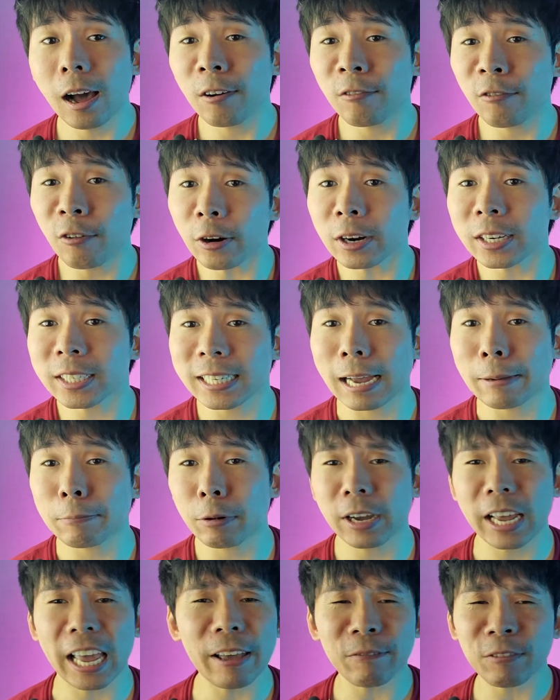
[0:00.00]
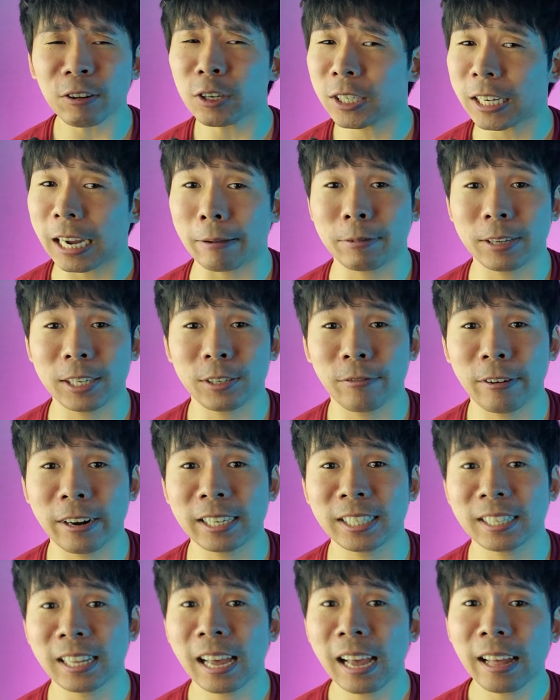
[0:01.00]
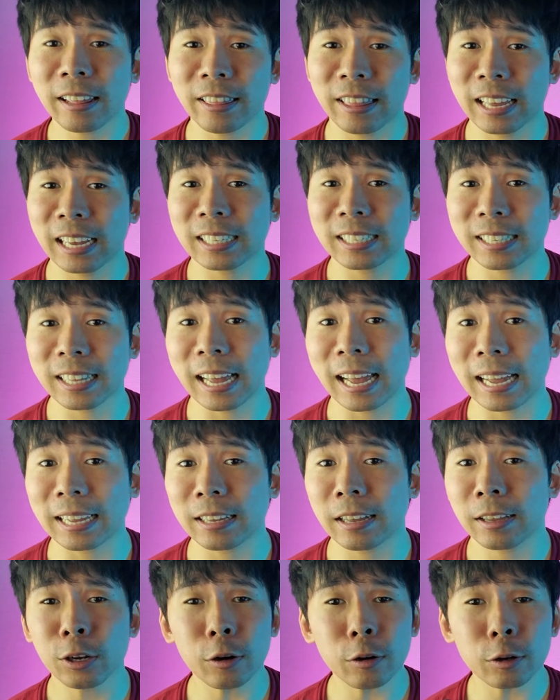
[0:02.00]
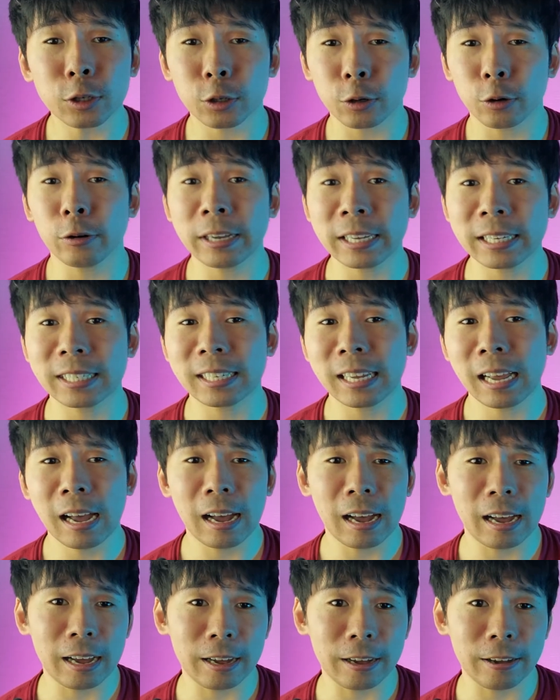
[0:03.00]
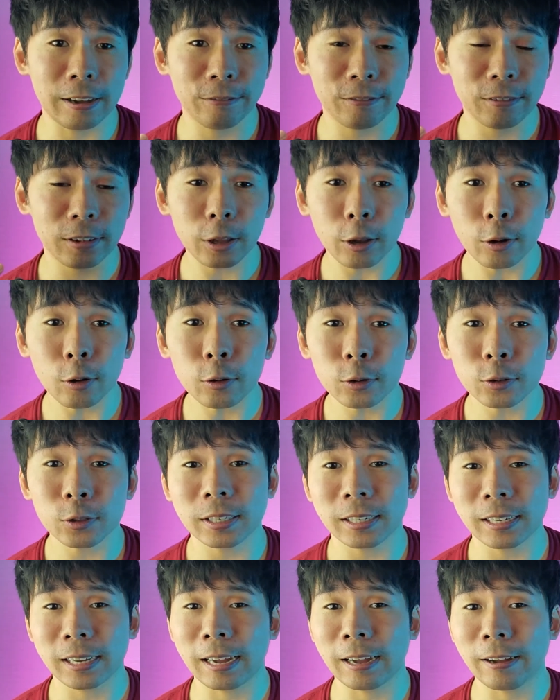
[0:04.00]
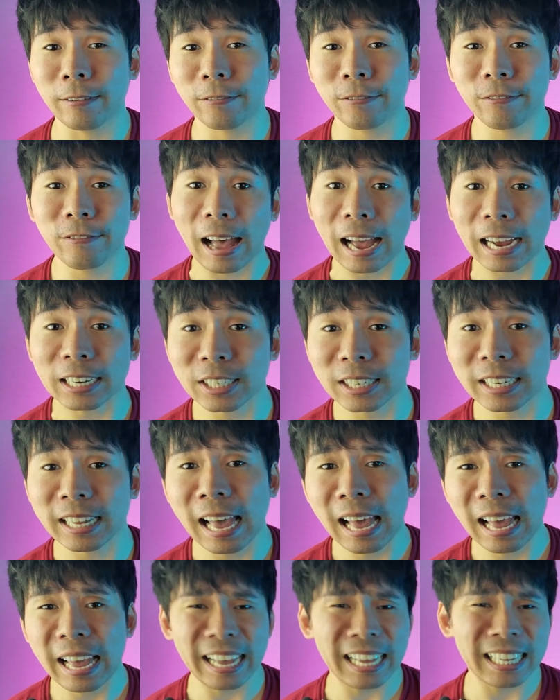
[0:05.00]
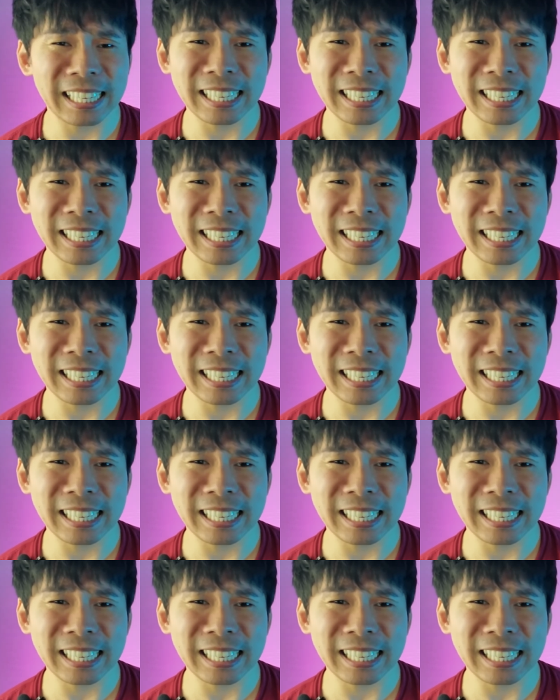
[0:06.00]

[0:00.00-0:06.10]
For example, if your Japanese friends thinks that your choice of clothes, of fashion is